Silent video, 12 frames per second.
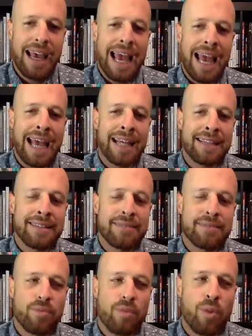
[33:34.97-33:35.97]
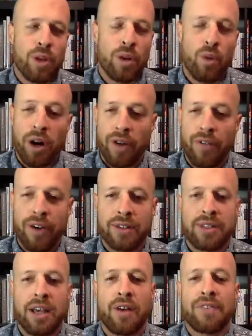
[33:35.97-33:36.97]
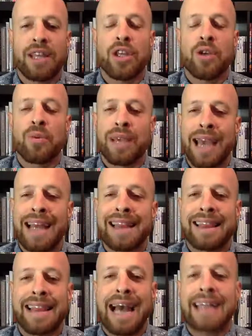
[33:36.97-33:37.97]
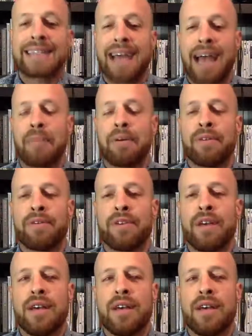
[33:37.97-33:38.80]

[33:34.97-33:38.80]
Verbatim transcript: and when you work for yourself, that you get that type of